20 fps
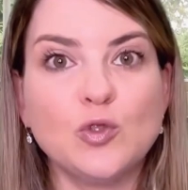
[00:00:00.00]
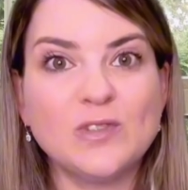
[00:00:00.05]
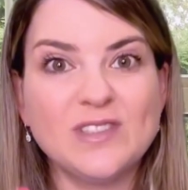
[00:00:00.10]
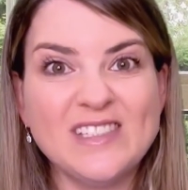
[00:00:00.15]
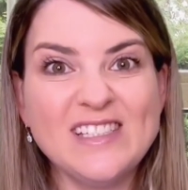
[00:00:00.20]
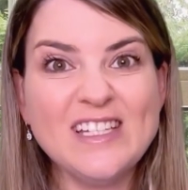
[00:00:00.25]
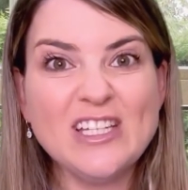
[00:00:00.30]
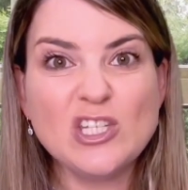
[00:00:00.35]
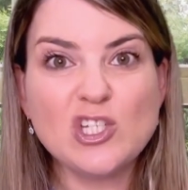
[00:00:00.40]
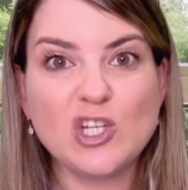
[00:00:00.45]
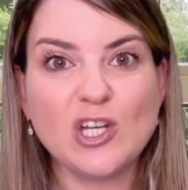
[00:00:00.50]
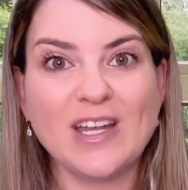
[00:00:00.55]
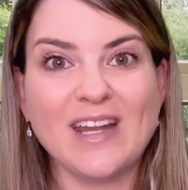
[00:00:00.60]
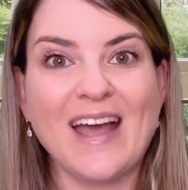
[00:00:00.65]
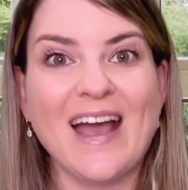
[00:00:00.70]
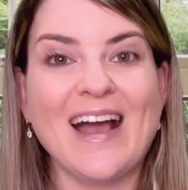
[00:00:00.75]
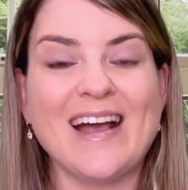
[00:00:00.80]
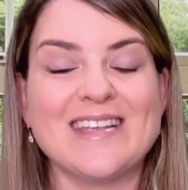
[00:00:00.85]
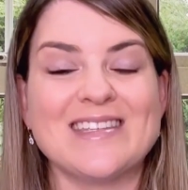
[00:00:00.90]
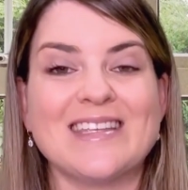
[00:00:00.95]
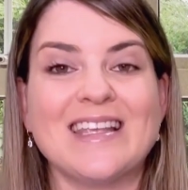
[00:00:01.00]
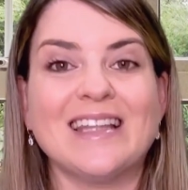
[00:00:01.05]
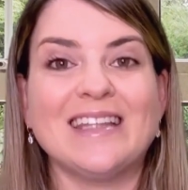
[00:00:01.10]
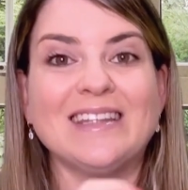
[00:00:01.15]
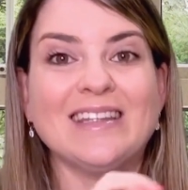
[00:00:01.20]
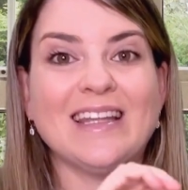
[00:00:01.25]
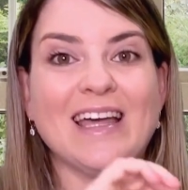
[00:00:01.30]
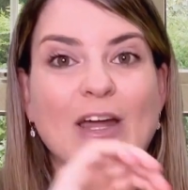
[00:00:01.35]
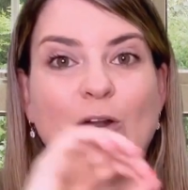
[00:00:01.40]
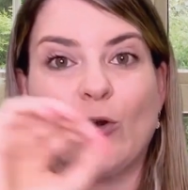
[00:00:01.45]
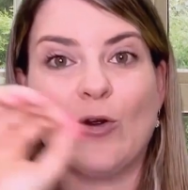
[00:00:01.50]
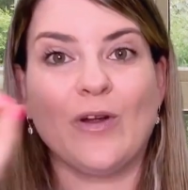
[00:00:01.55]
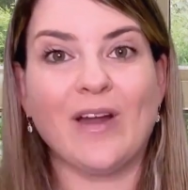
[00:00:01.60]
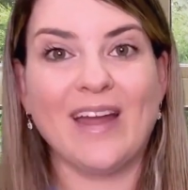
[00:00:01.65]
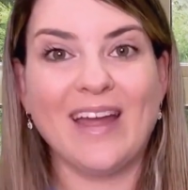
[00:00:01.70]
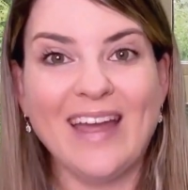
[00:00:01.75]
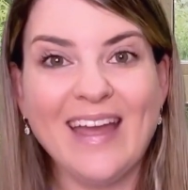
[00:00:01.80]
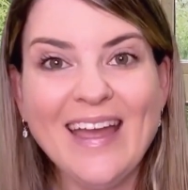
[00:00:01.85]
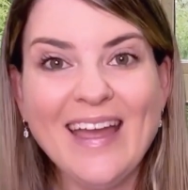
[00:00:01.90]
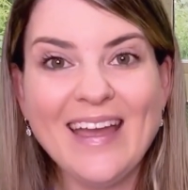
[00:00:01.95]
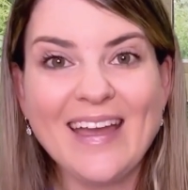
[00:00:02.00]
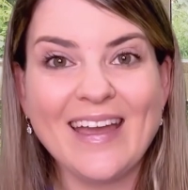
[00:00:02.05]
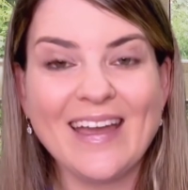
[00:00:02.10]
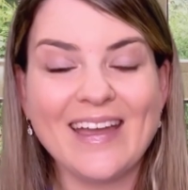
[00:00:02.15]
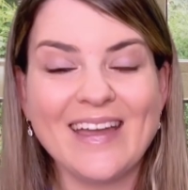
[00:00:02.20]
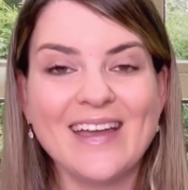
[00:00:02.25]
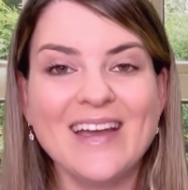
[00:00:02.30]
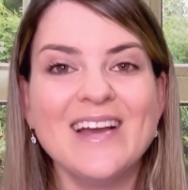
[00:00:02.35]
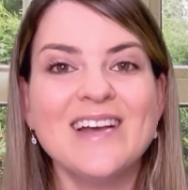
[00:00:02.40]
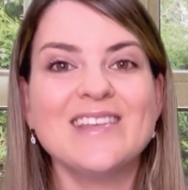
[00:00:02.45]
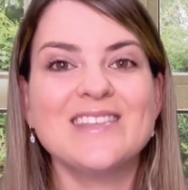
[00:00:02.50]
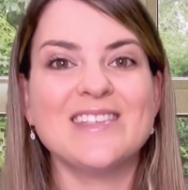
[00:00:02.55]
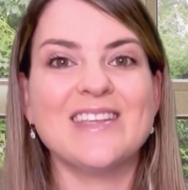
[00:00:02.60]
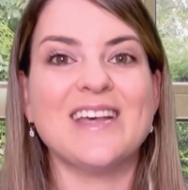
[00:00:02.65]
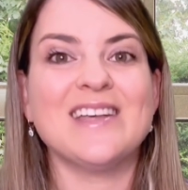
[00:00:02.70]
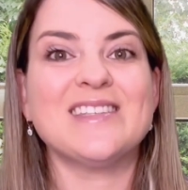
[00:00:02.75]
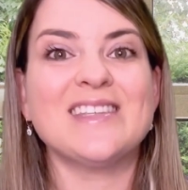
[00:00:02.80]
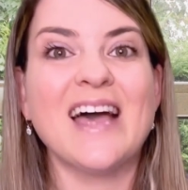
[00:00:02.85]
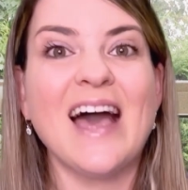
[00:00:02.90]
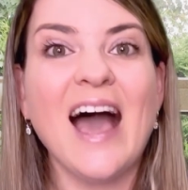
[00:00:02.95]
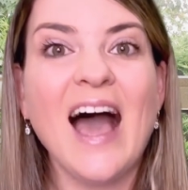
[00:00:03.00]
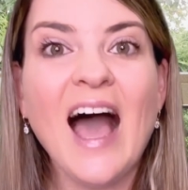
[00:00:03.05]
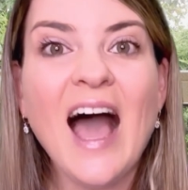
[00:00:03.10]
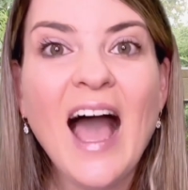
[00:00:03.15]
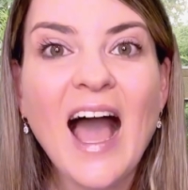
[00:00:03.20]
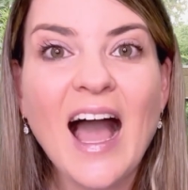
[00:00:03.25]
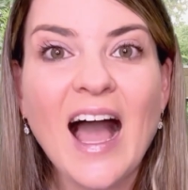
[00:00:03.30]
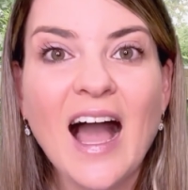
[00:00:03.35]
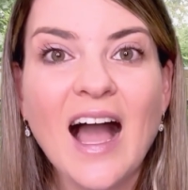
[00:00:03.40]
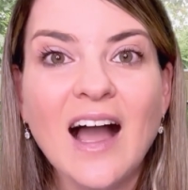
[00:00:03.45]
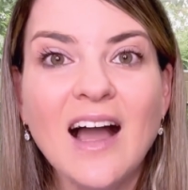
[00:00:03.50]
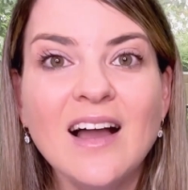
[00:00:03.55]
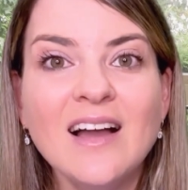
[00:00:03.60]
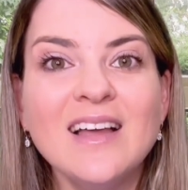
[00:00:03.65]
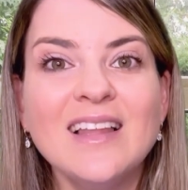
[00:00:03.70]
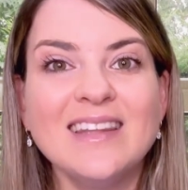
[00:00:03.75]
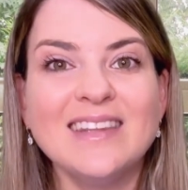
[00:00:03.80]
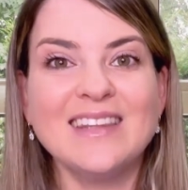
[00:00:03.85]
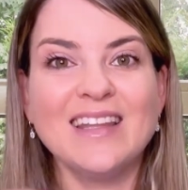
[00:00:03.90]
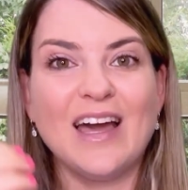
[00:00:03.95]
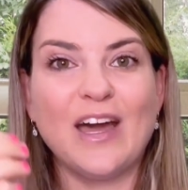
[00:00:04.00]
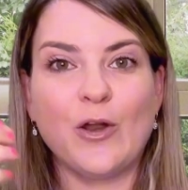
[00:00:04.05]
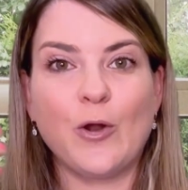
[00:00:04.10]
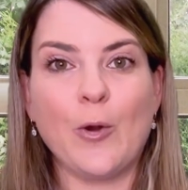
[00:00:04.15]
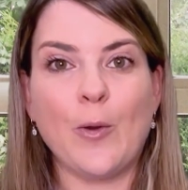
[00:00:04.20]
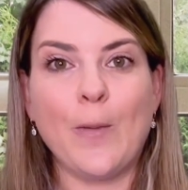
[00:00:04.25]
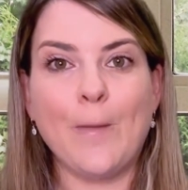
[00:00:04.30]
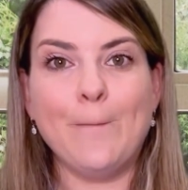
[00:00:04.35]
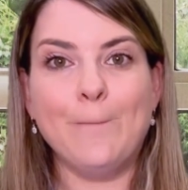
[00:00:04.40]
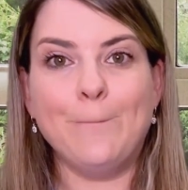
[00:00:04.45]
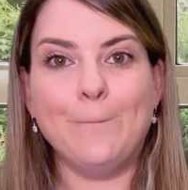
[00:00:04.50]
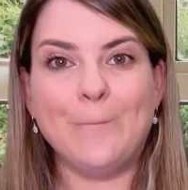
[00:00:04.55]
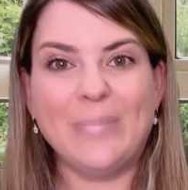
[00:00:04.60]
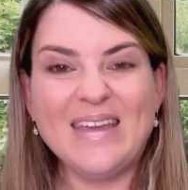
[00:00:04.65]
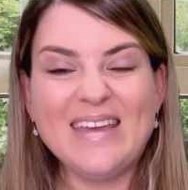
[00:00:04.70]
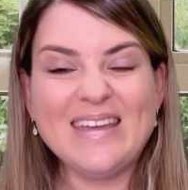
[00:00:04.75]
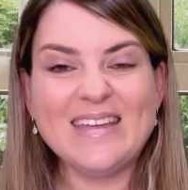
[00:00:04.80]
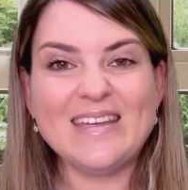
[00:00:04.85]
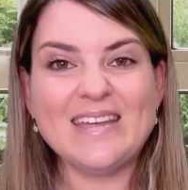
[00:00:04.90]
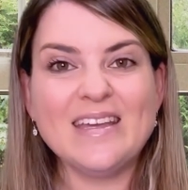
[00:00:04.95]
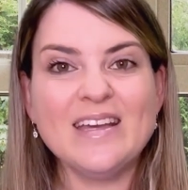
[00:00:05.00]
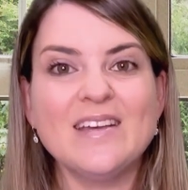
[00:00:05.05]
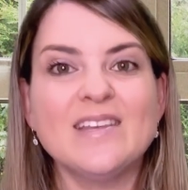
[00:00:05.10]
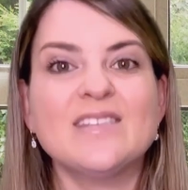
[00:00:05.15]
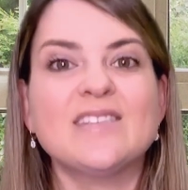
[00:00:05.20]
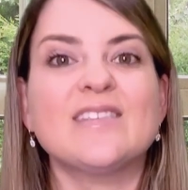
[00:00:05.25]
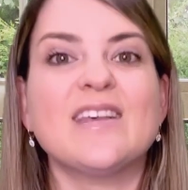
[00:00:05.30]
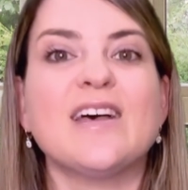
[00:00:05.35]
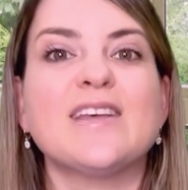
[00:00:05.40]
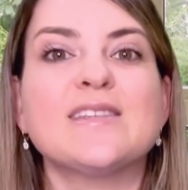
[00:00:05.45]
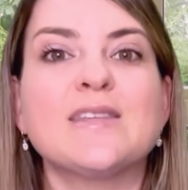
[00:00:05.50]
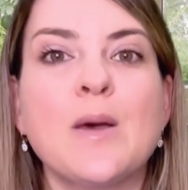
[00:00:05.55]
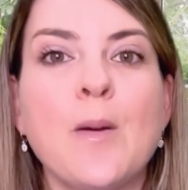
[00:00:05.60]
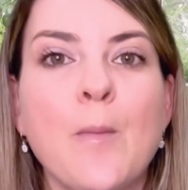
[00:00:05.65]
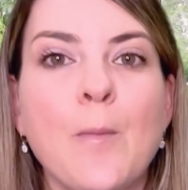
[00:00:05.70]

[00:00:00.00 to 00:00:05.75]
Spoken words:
teach it as letter A says A, letter B says